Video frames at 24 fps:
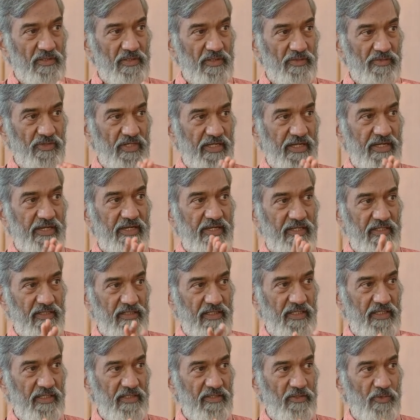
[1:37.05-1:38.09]
on the 18th
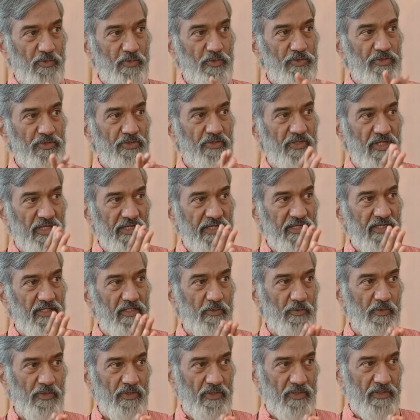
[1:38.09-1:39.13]
day. Who should lead the
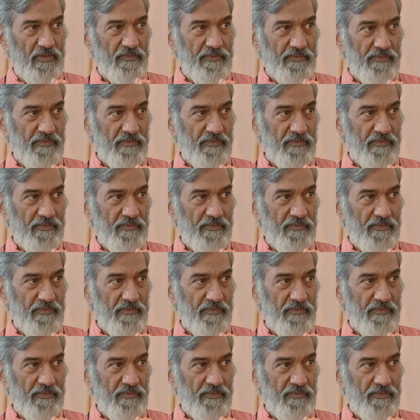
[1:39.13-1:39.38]
war?